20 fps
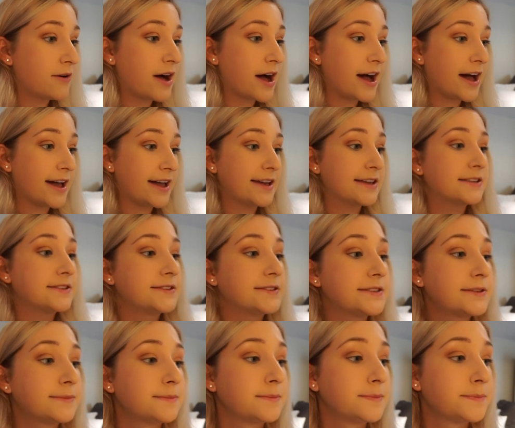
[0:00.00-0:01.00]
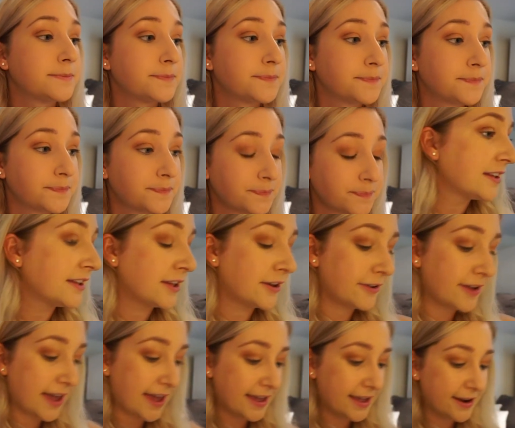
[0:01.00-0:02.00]
eyes.
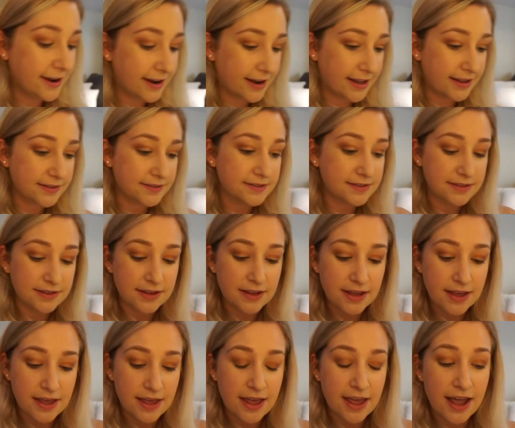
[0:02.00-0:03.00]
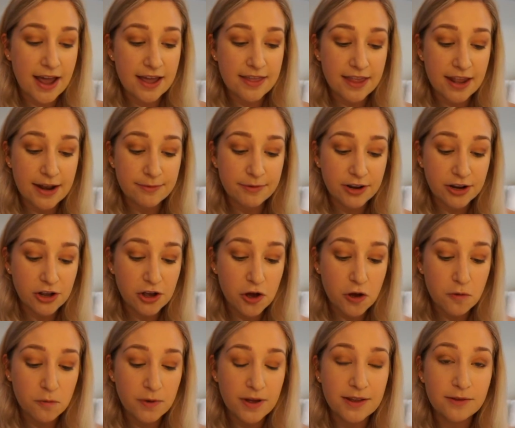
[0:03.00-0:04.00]
Okay, here it is. And then I'm going to
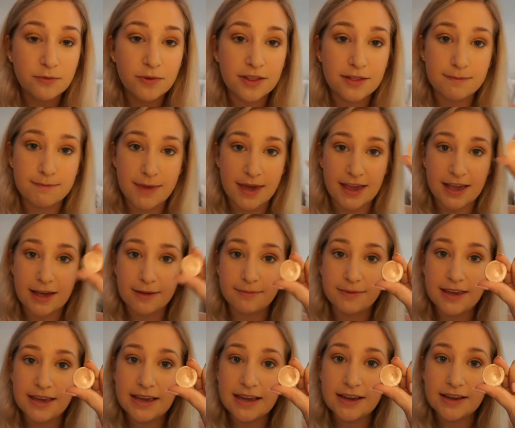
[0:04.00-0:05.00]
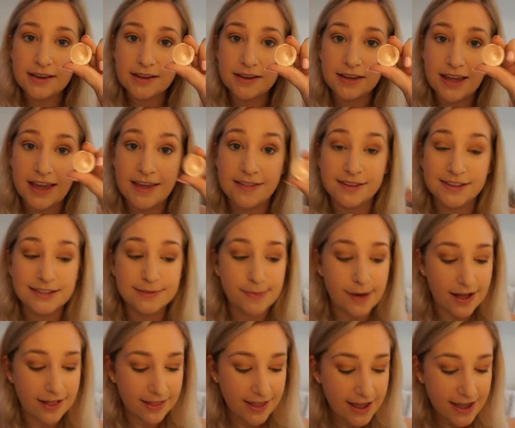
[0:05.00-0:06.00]
go in with Makeup Geek in the
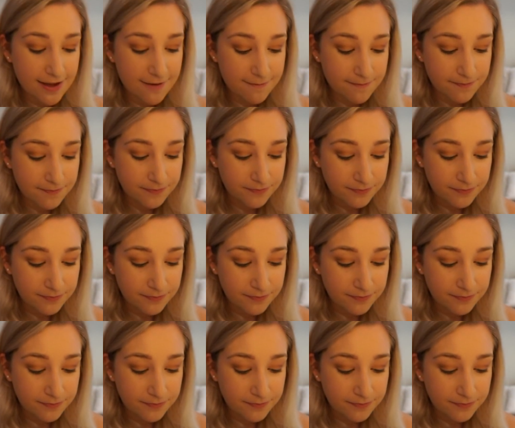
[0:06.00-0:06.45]
Spotlight.